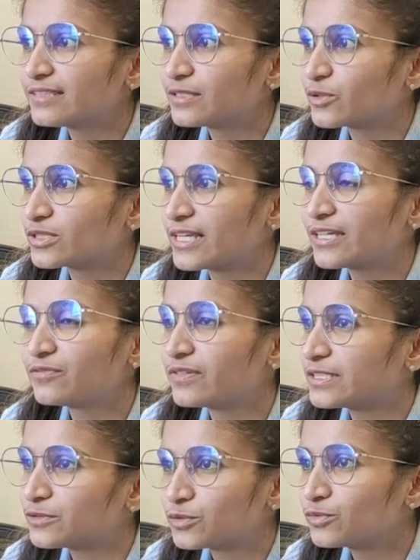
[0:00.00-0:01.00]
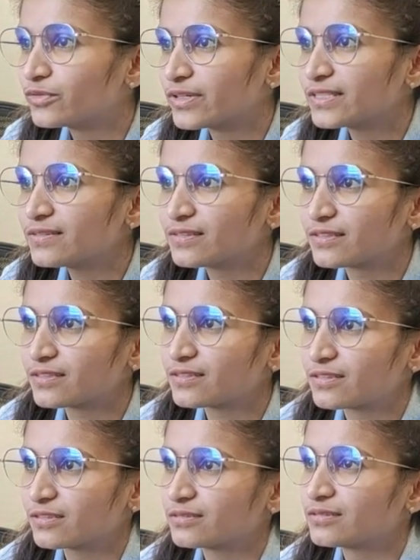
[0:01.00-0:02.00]
It was like face to face,
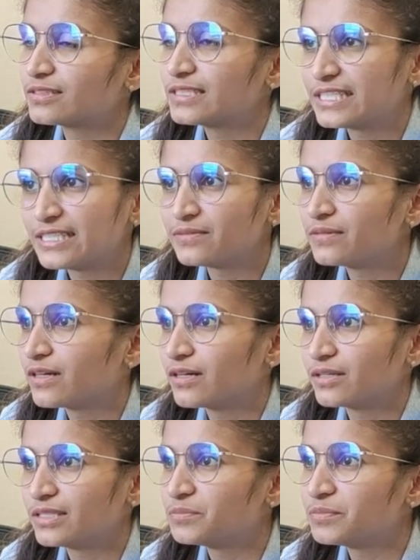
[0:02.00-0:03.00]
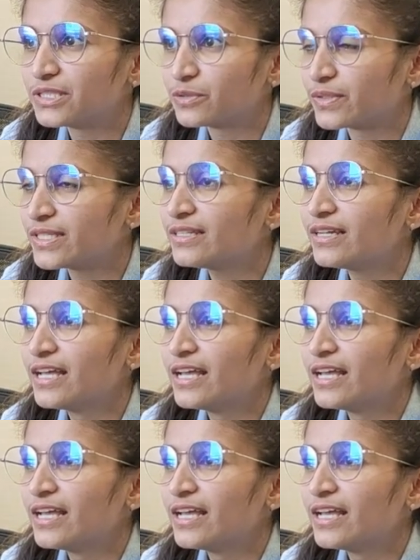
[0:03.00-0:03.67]
just a screen in between.